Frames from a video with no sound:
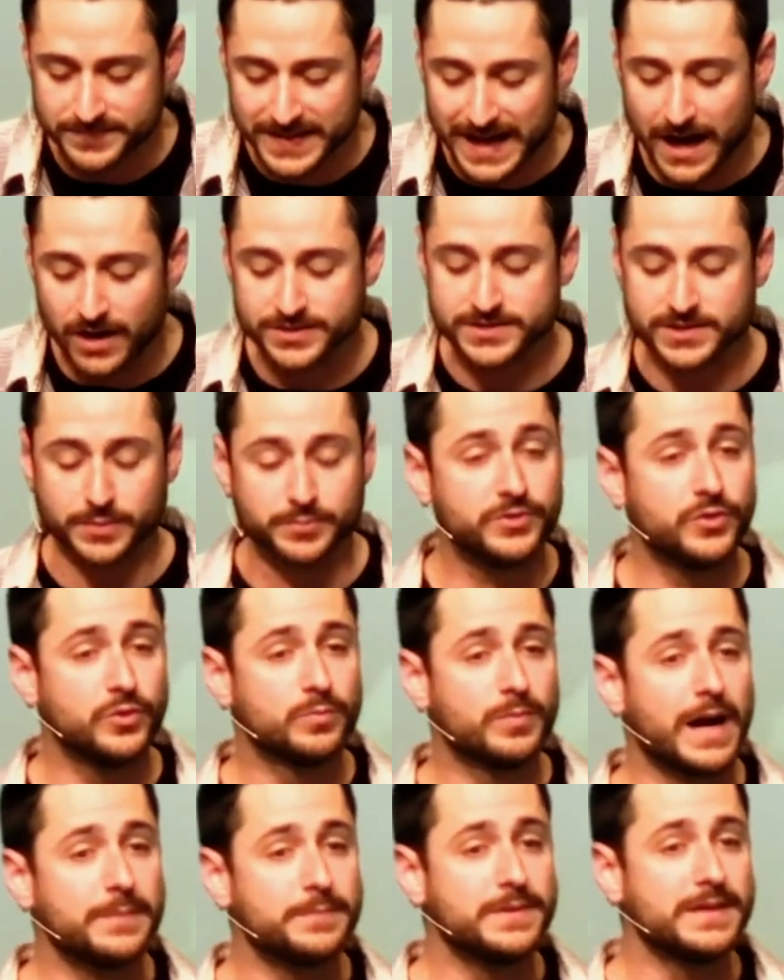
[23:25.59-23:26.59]
Now, some of you
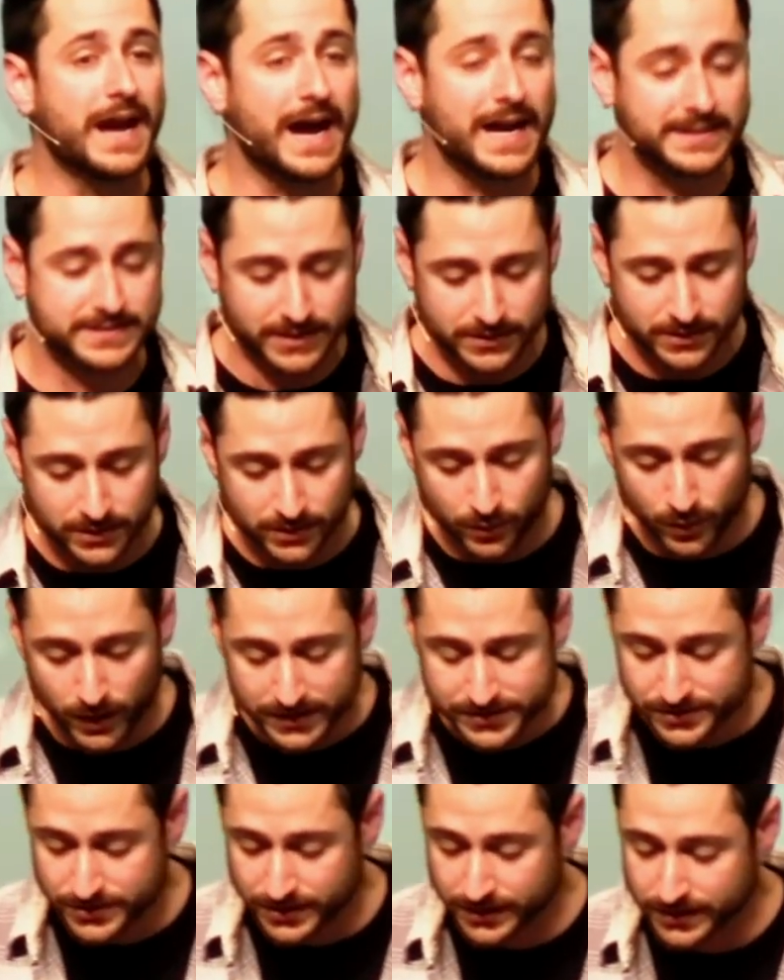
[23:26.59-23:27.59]
might be asking their
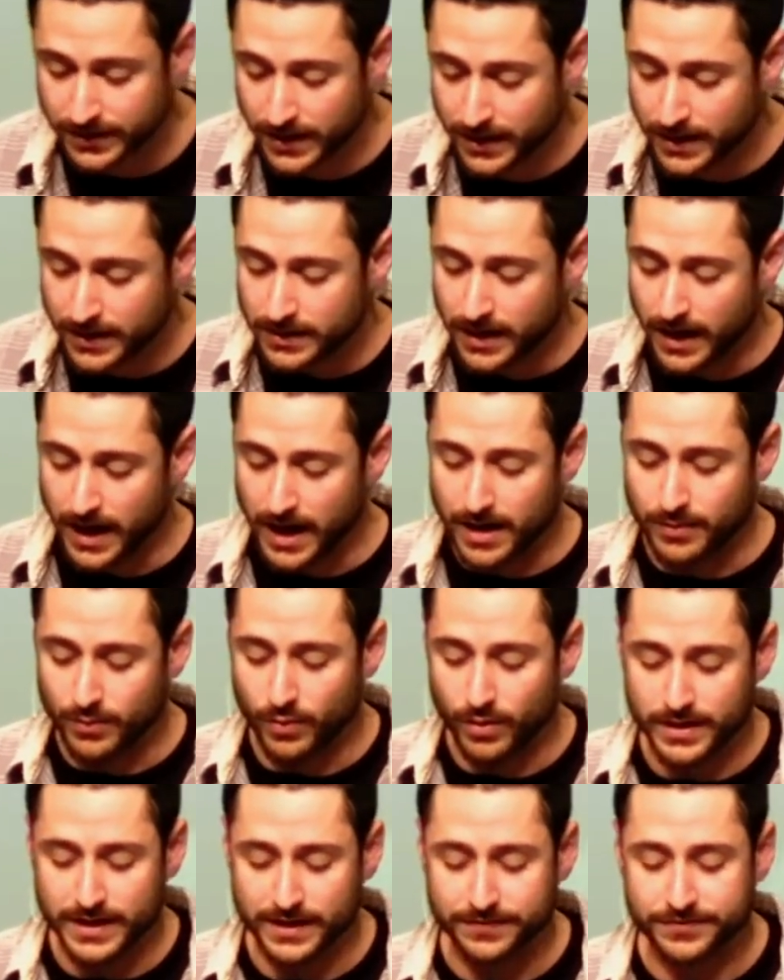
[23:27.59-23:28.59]
question uh,
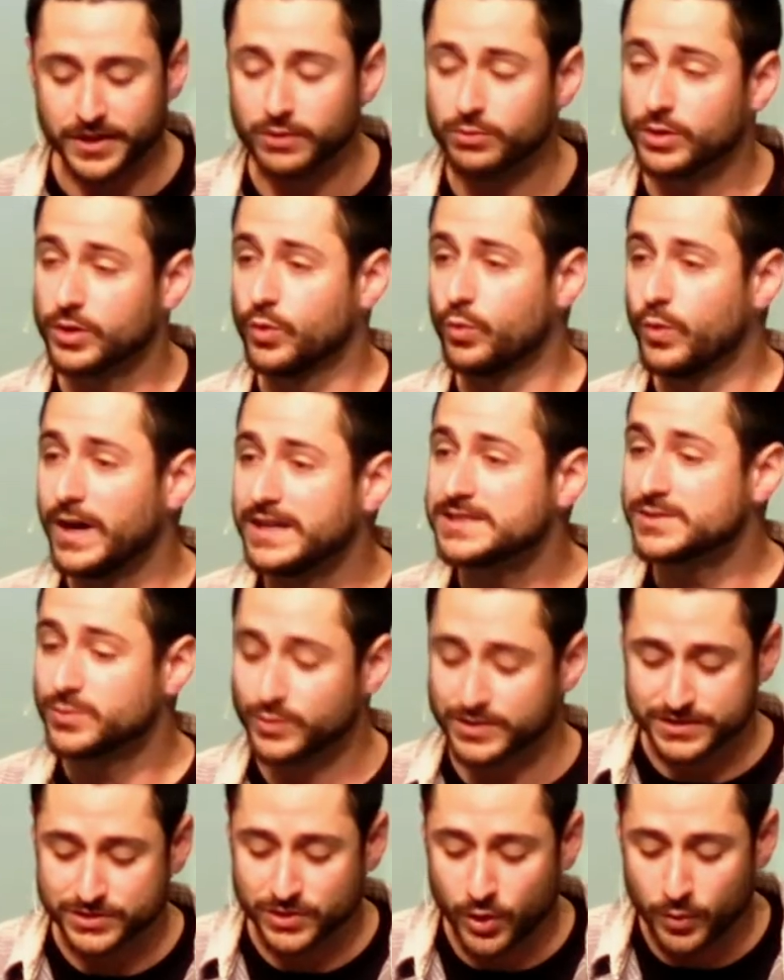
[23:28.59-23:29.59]
if their request
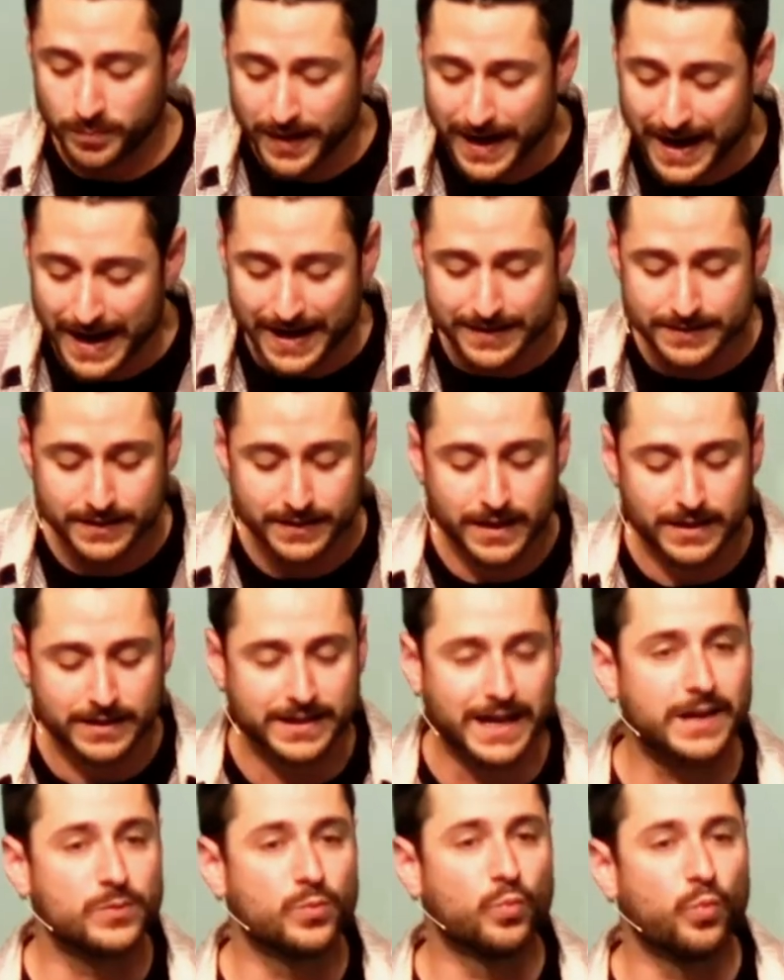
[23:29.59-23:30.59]
was so bad,
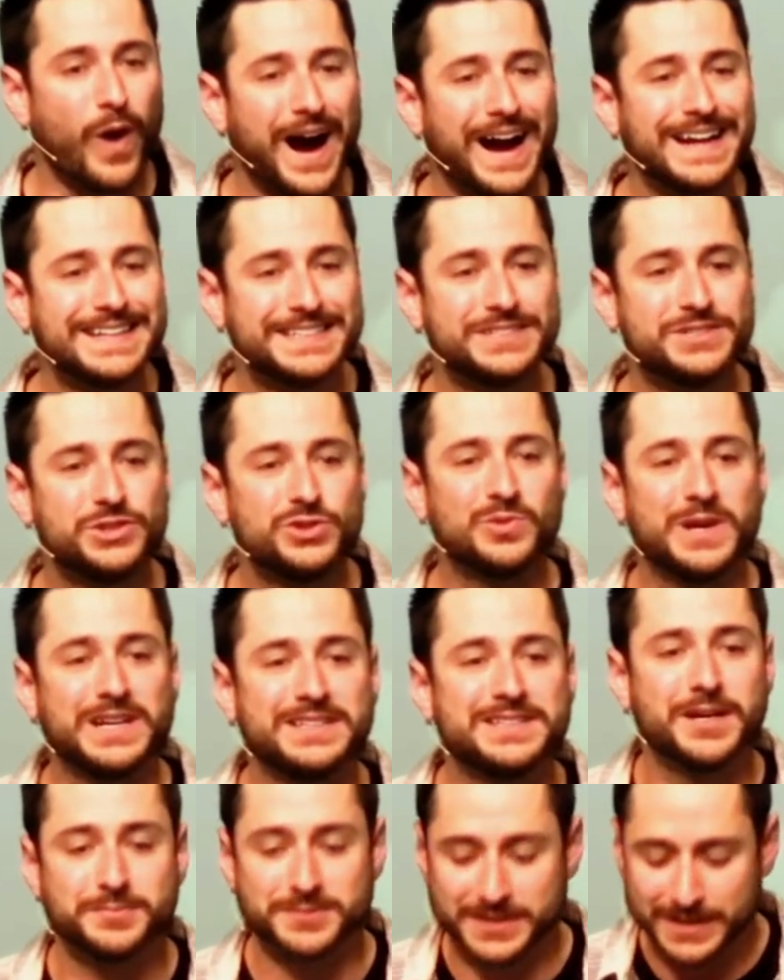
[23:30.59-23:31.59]
God, why did you
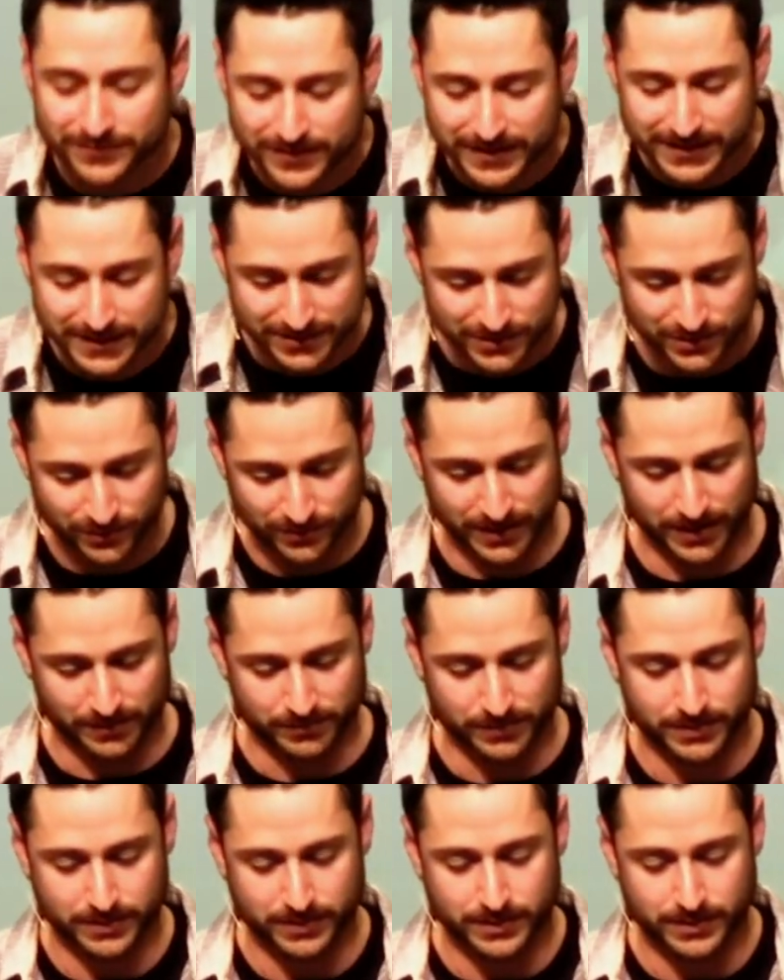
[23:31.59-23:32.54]
end up giving it to them?